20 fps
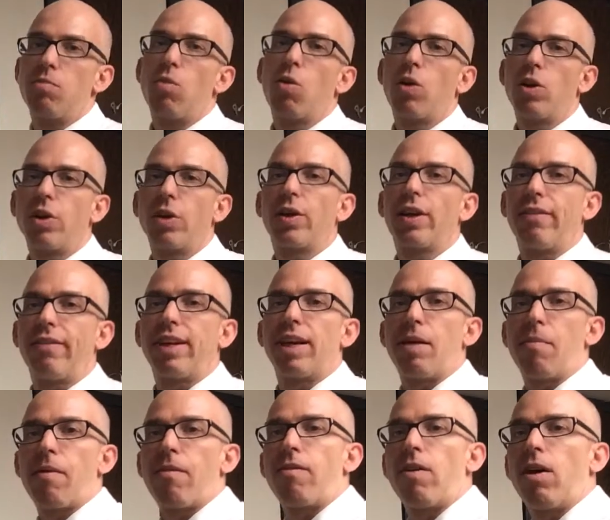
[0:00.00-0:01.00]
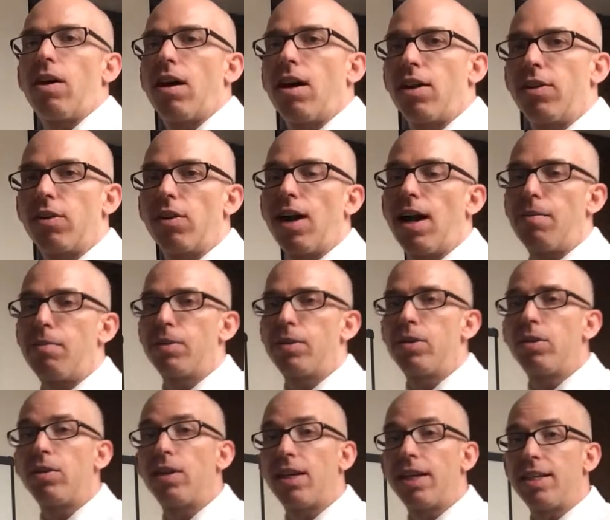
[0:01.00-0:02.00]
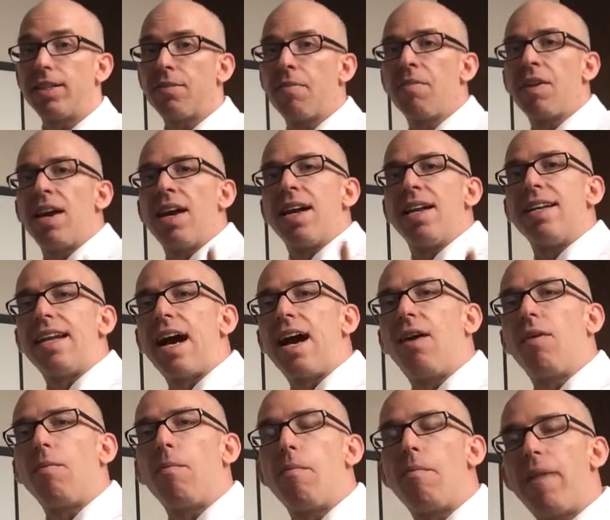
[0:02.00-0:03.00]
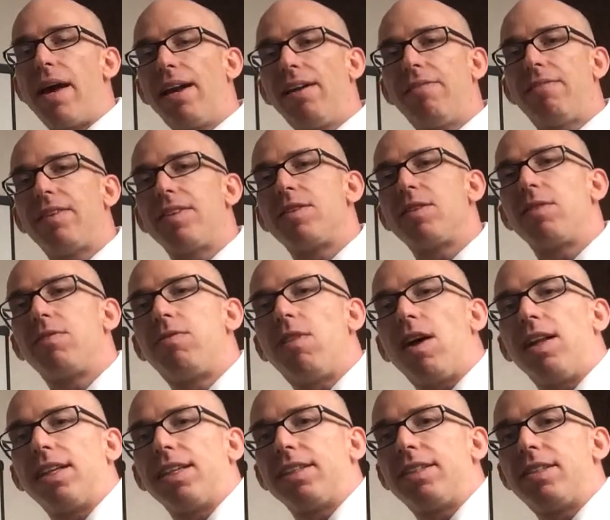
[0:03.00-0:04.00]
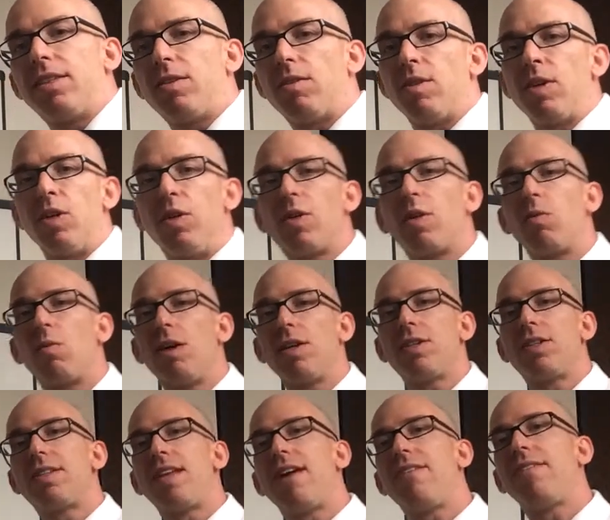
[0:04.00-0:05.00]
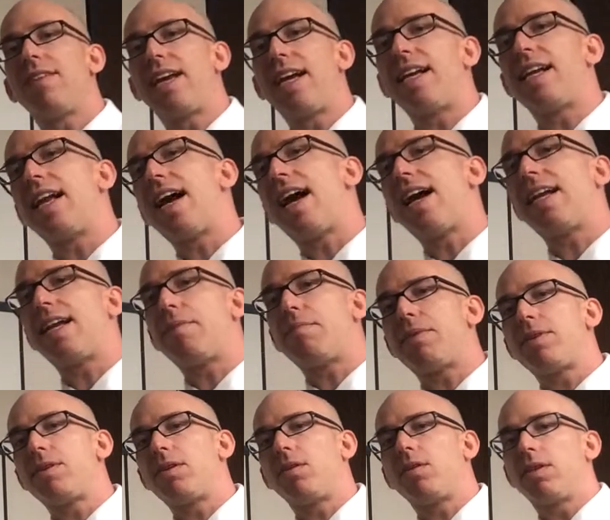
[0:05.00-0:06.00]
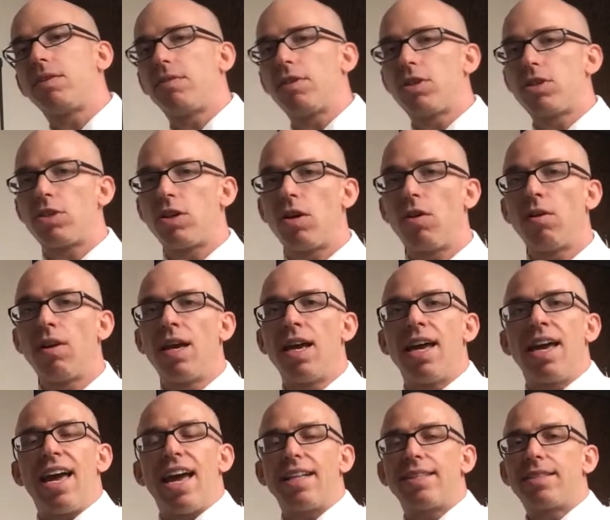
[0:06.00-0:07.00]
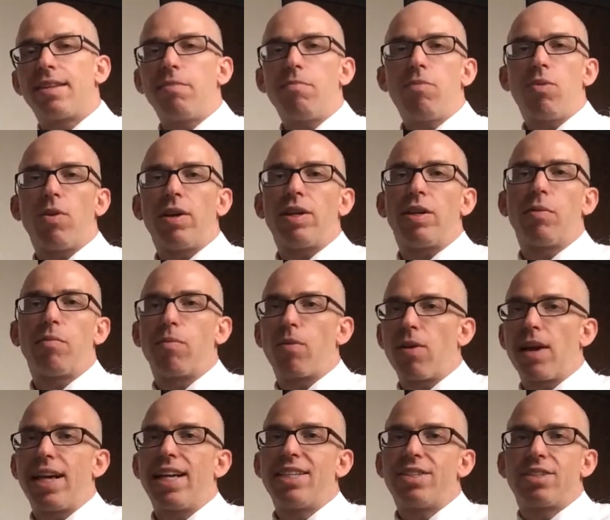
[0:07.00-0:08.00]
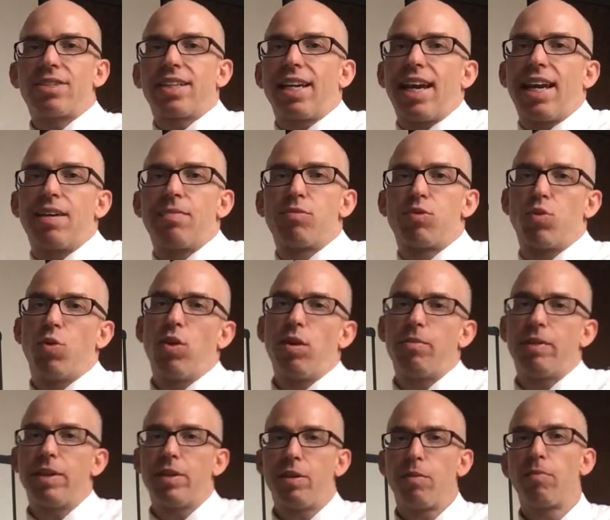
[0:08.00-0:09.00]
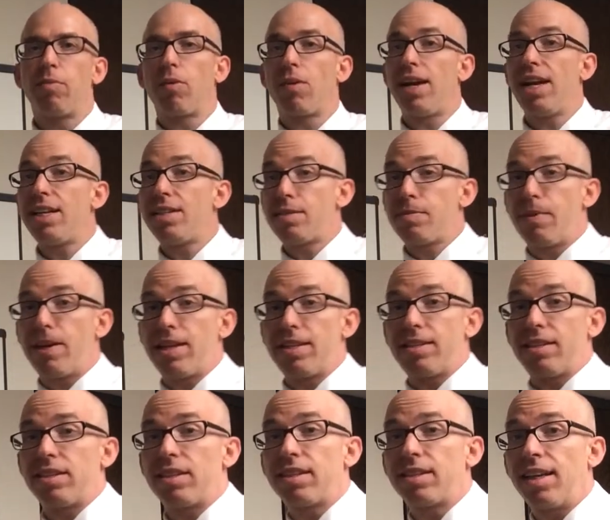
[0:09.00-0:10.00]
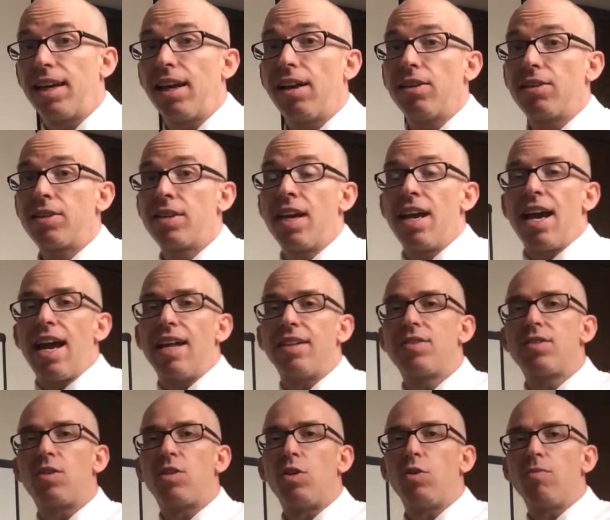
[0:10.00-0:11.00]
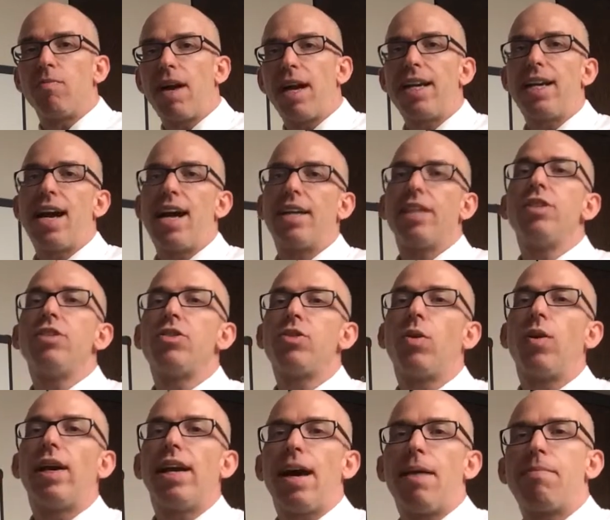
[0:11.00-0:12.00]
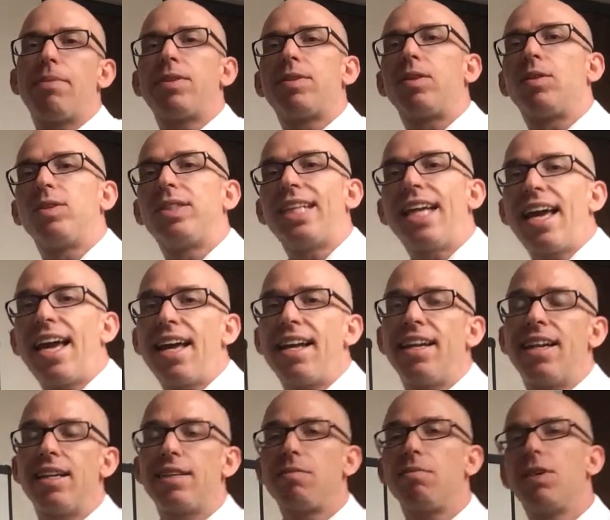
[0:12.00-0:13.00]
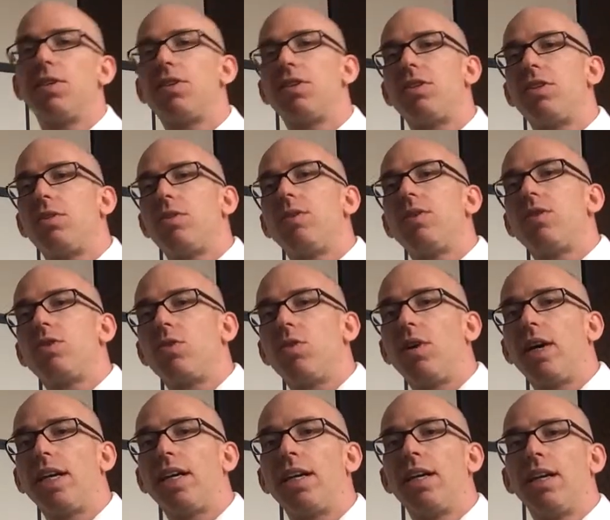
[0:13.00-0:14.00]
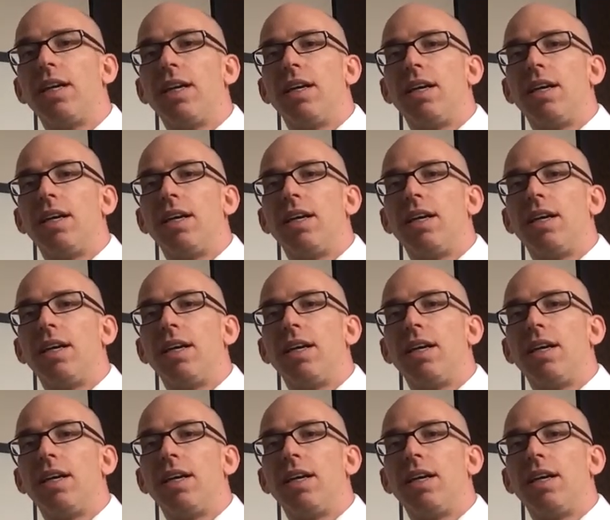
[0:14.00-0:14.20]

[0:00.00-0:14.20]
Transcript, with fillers: the more you're giving up of other opportunities. Now, benefits are falling too. You can watch seven, eight, nine episodes of a show. At some point, your brain just can't absorb it. Your brain space is scarce. And so you might not enjoy episode 10 as much as you enjoyed